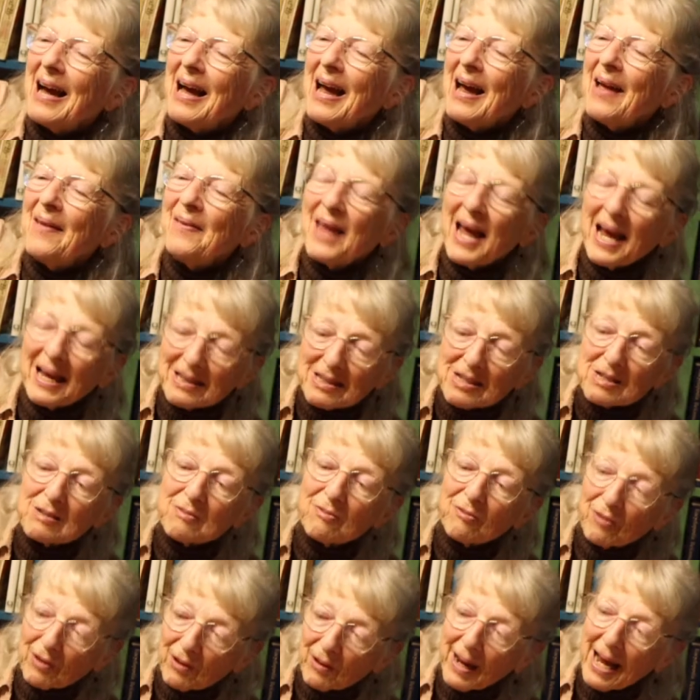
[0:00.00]
And that's
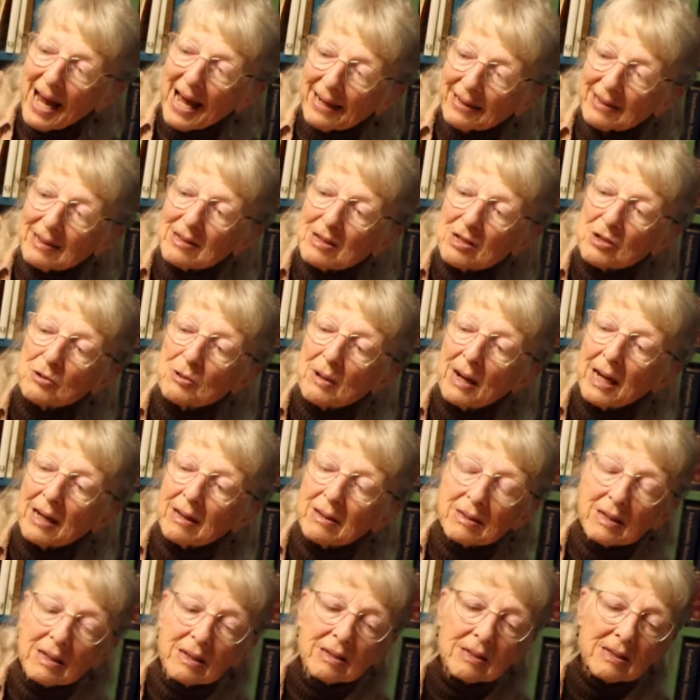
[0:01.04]
for added
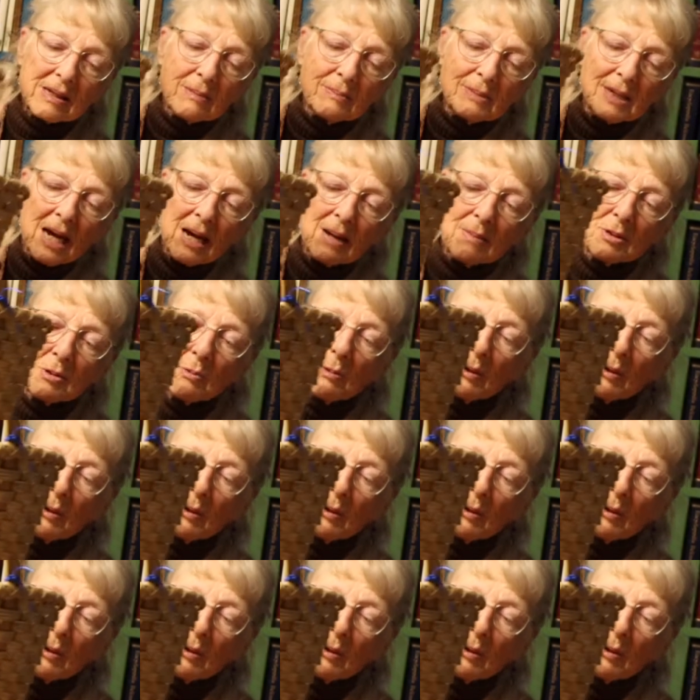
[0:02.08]
strength. Sometimes